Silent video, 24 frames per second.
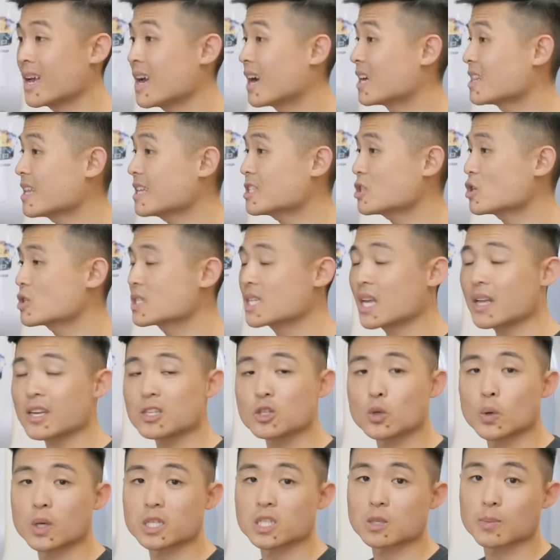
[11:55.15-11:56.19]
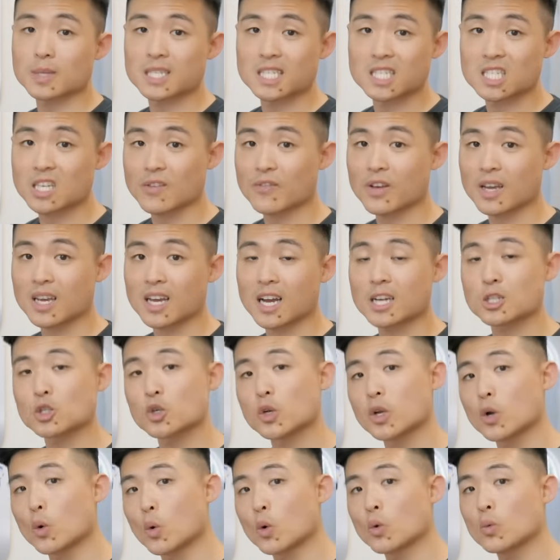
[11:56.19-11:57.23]
Unless you're selling to a specific
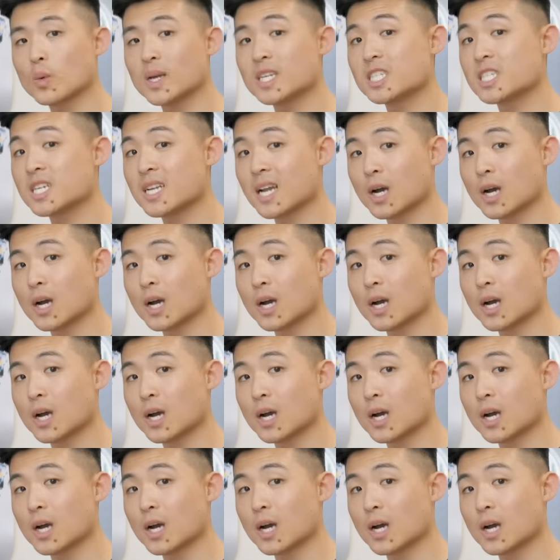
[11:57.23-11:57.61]
country or region